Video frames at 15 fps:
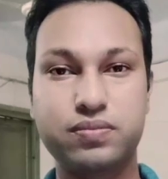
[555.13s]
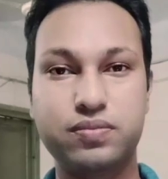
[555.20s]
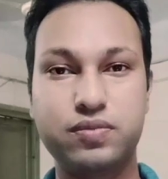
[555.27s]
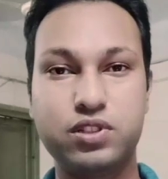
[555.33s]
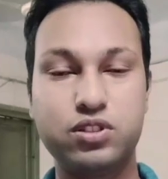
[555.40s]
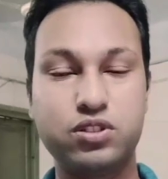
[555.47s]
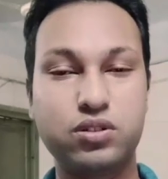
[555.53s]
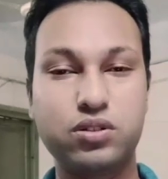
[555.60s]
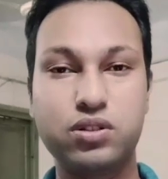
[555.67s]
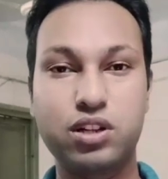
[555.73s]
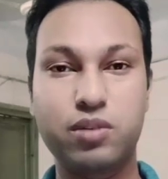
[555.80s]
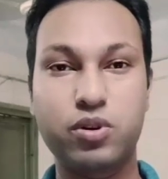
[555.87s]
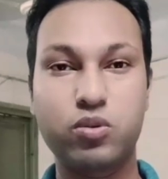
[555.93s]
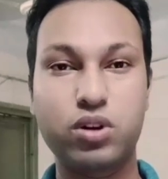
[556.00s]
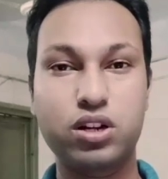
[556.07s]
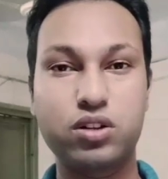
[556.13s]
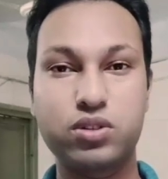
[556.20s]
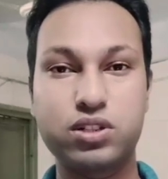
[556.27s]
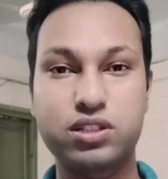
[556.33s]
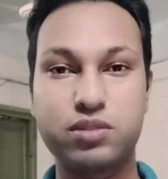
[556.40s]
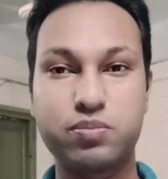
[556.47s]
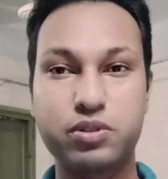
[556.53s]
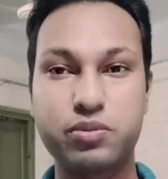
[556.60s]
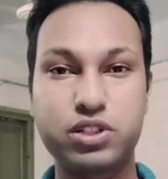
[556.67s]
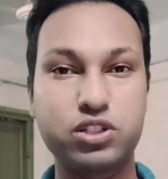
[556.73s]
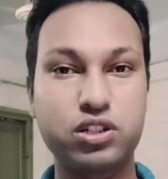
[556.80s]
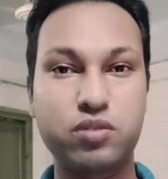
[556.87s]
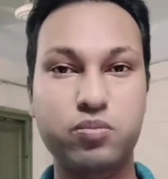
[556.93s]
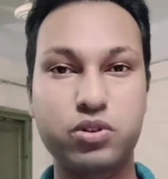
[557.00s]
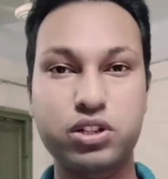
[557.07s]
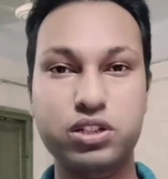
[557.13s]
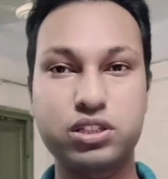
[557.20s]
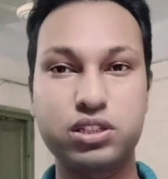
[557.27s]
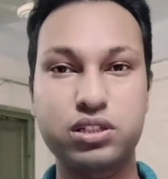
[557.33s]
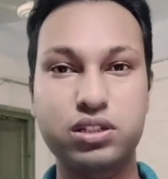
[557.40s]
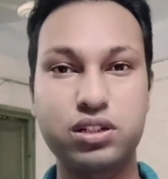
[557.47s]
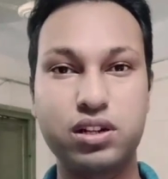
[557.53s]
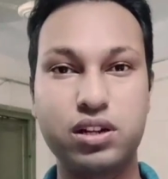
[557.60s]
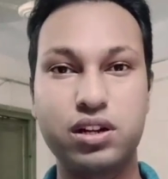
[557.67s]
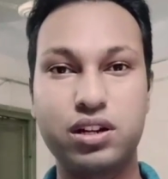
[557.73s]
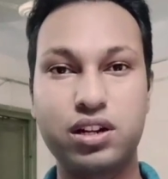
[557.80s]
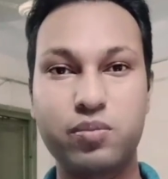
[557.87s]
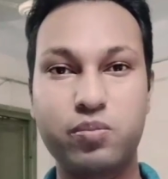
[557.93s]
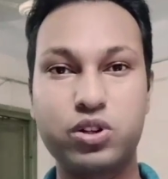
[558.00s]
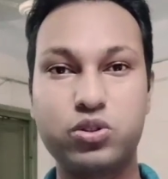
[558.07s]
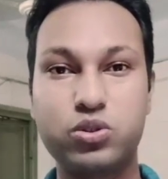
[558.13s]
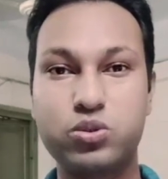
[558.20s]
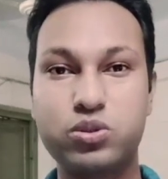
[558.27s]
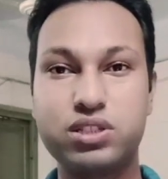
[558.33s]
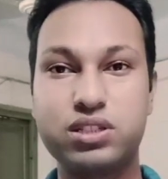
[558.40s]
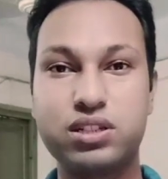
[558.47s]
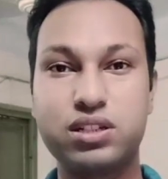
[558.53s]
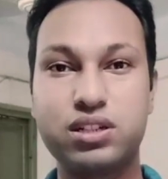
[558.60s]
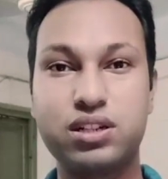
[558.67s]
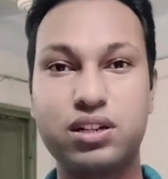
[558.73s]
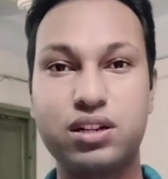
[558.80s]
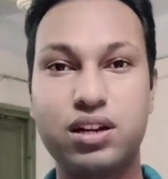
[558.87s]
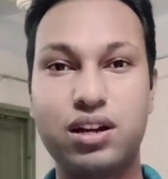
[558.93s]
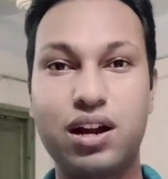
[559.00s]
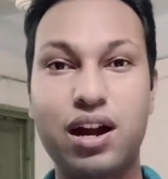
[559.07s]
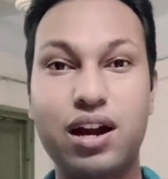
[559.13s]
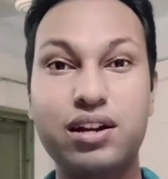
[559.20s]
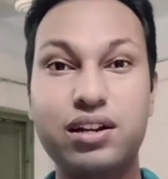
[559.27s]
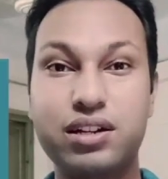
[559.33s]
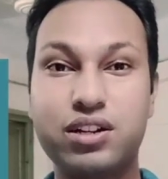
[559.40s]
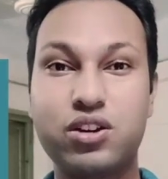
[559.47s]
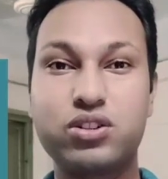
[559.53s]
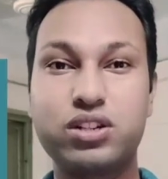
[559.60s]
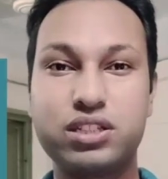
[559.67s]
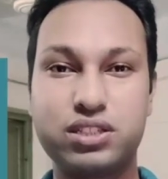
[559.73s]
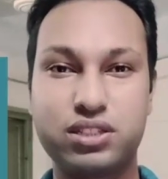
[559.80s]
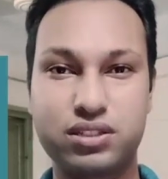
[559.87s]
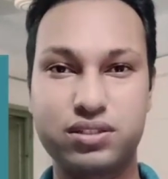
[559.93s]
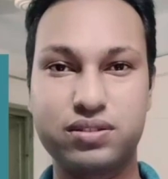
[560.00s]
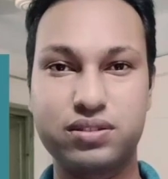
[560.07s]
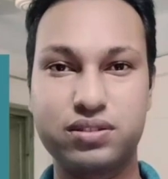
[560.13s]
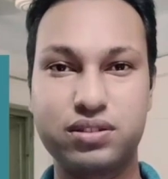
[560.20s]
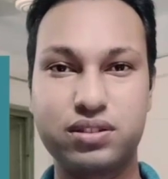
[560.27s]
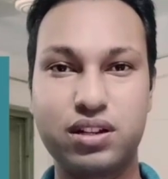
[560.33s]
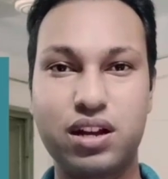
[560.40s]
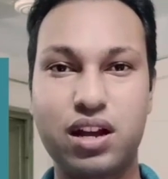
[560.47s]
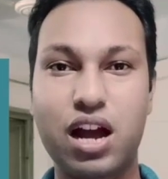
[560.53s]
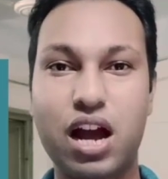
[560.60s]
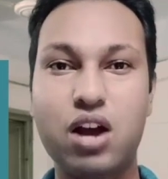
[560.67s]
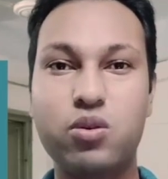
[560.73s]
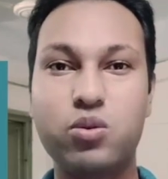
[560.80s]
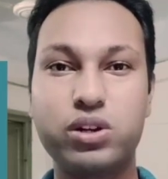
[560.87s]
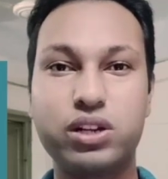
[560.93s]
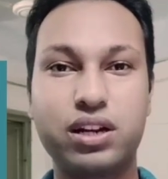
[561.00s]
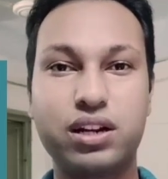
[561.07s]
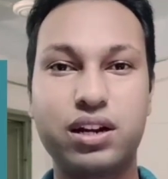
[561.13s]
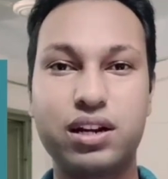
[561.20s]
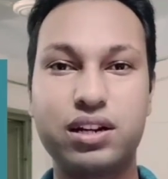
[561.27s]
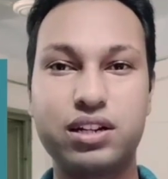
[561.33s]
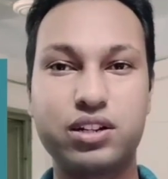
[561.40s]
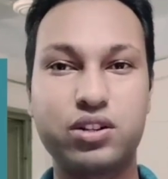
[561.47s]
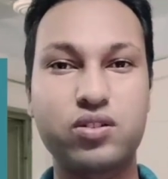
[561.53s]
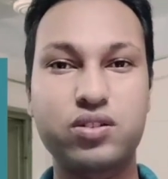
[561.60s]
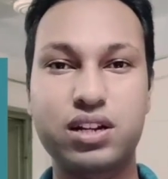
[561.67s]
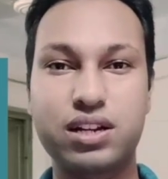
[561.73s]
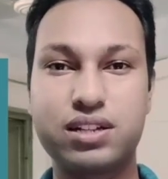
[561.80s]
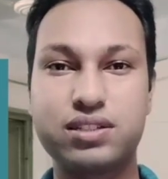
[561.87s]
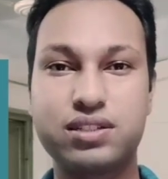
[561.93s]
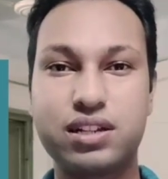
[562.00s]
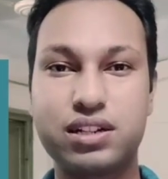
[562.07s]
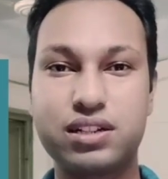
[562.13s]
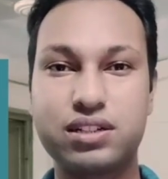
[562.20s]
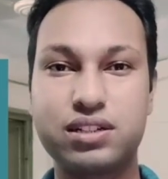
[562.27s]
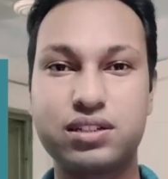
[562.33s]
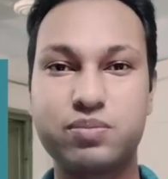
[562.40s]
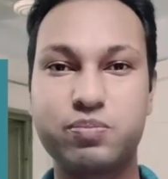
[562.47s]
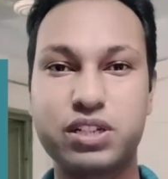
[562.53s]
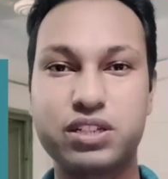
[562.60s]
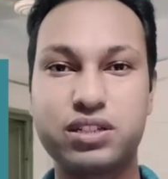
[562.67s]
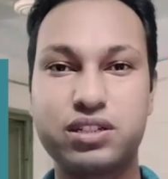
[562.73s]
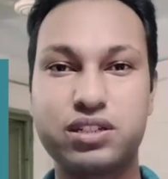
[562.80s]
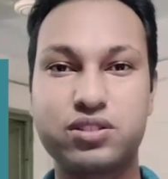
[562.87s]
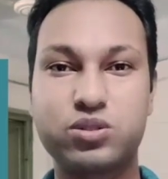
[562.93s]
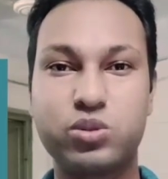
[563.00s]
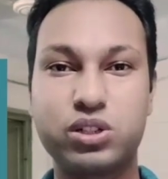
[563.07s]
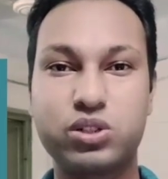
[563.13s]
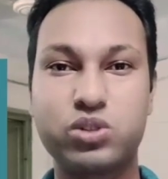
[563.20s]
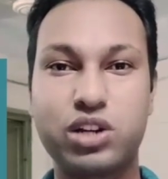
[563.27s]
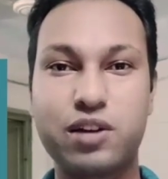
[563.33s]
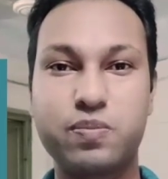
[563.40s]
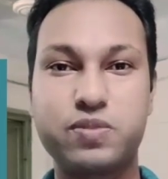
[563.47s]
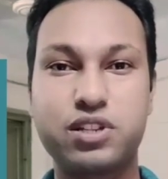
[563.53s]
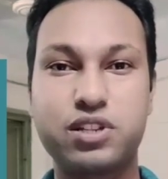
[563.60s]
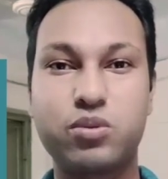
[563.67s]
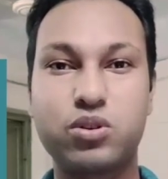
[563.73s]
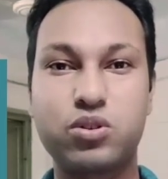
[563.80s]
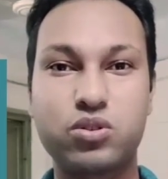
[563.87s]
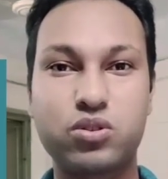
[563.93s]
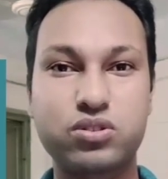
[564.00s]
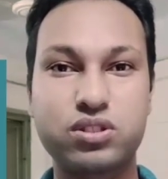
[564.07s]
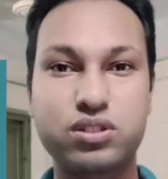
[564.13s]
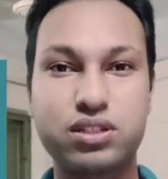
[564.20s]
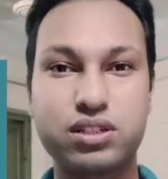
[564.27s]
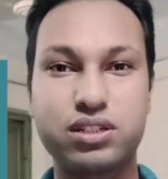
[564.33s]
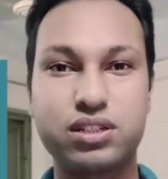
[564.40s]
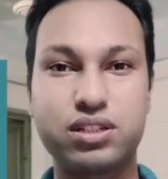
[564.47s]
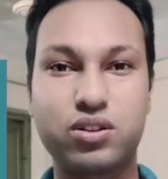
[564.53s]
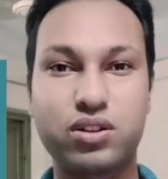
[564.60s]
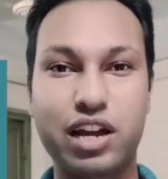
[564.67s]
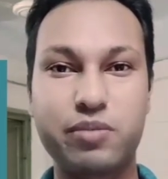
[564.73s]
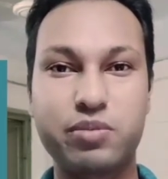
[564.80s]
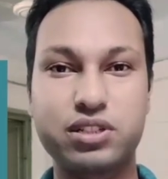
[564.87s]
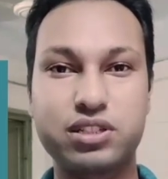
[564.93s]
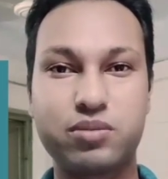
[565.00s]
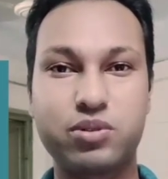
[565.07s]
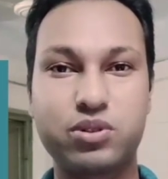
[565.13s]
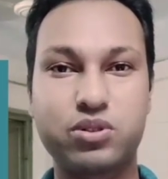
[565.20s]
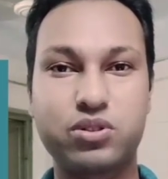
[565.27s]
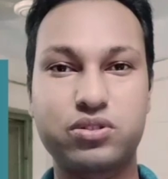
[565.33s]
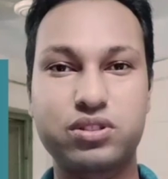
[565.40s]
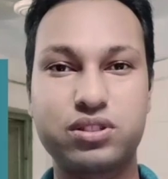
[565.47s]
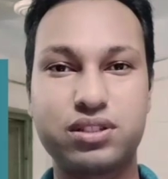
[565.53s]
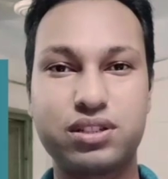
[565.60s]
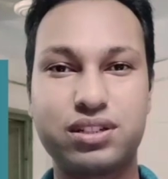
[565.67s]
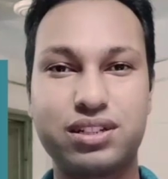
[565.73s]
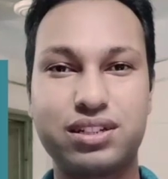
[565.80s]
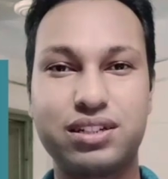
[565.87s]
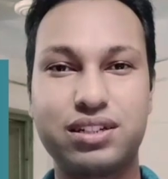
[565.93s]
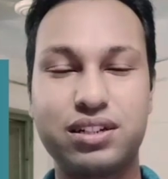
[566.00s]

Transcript: So number 1 was the prevention and protection. Number 2 is the early recognition. How we can early recognize that patient is going to have some ototoxicity or having some ototoxicity?